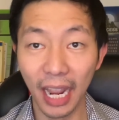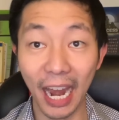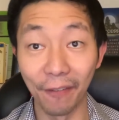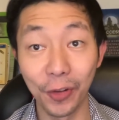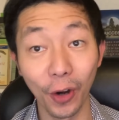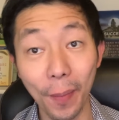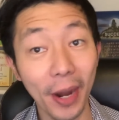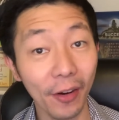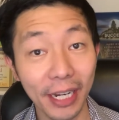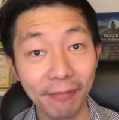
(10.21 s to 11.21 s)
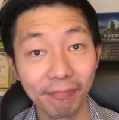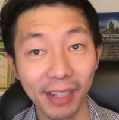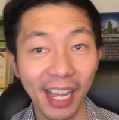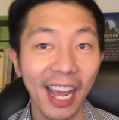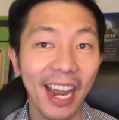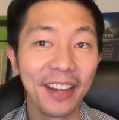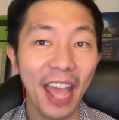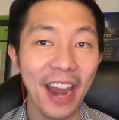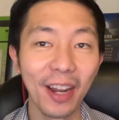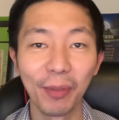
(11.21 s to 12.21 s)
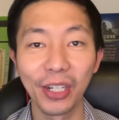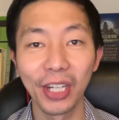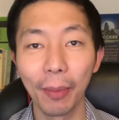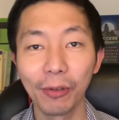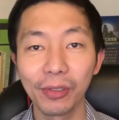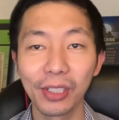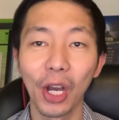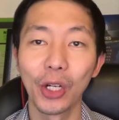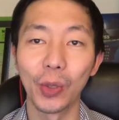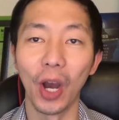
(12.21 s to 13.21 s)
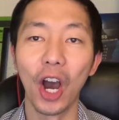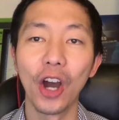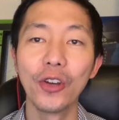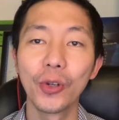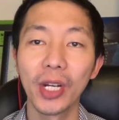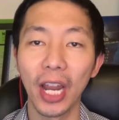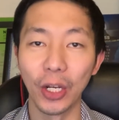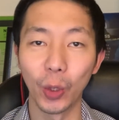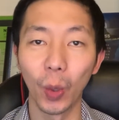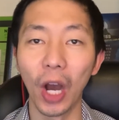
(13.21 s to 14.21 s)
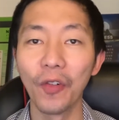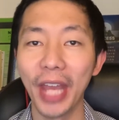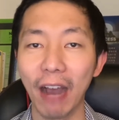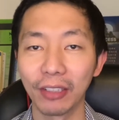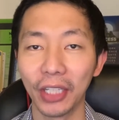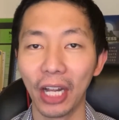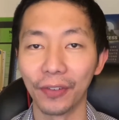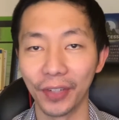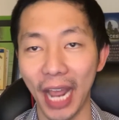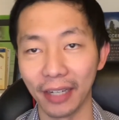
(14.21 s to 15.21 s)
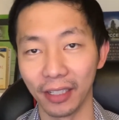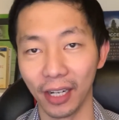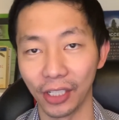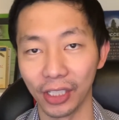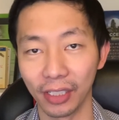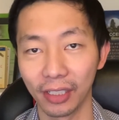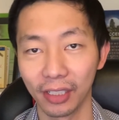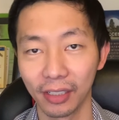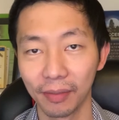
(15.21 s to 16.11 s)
And if you are married, that number doubles to $112,000 of tax deductions.